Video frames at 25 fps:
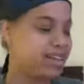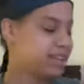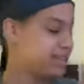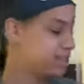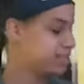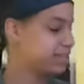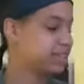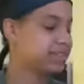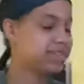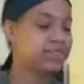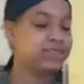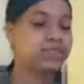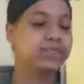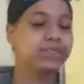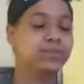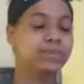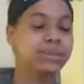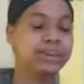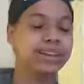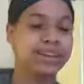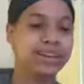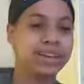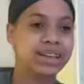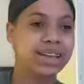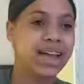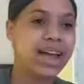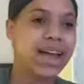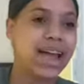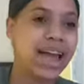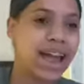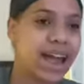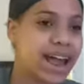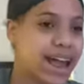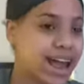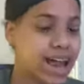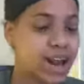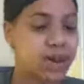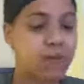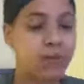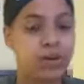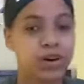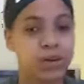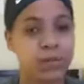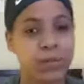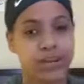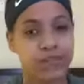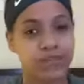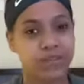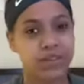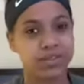He sent it to me, and one of
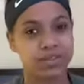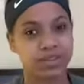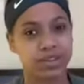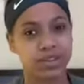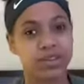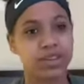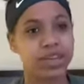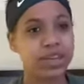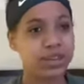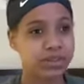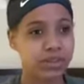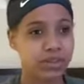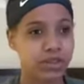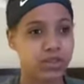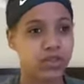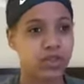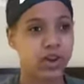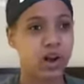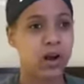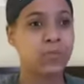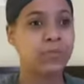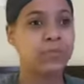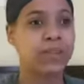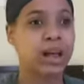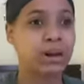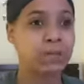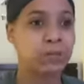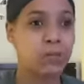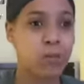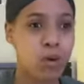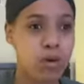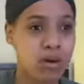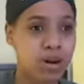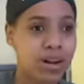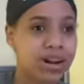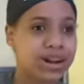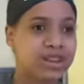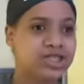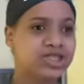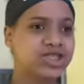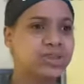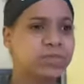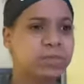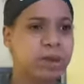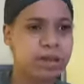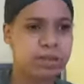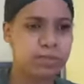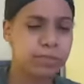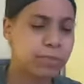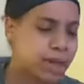my friends on Instagram, Ned Moore, she
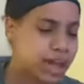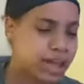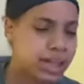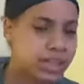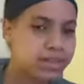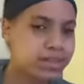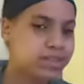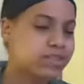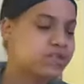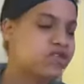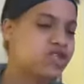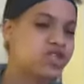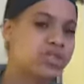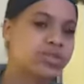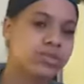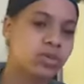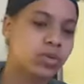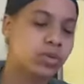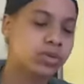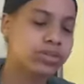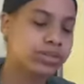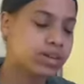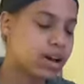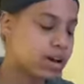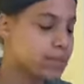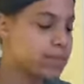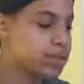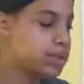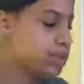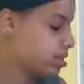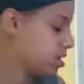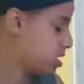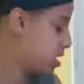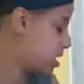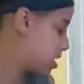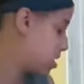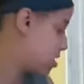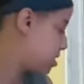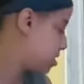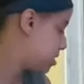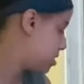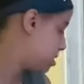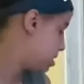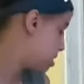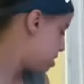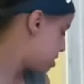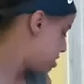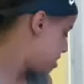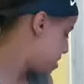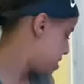makes pins and she sold some, and like
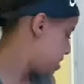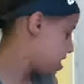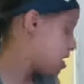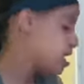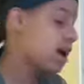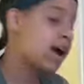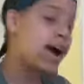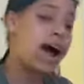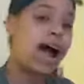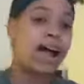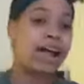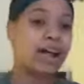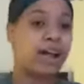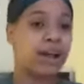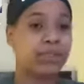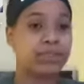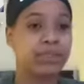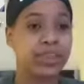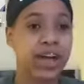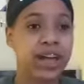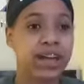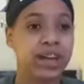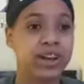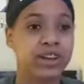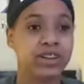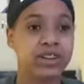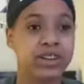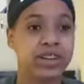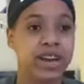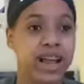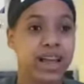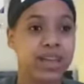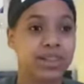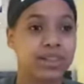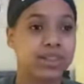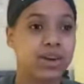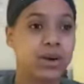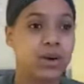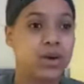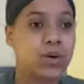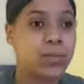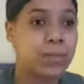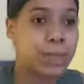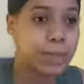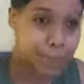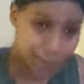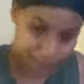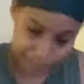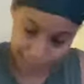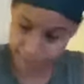I got that here today. So
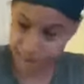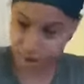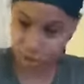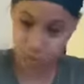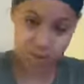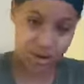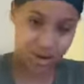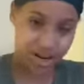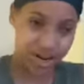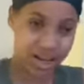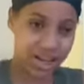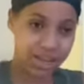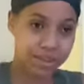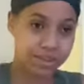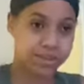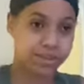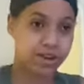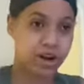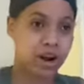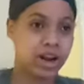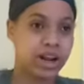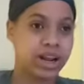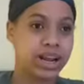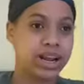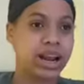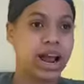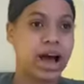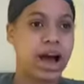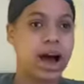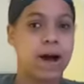we're gonna get started.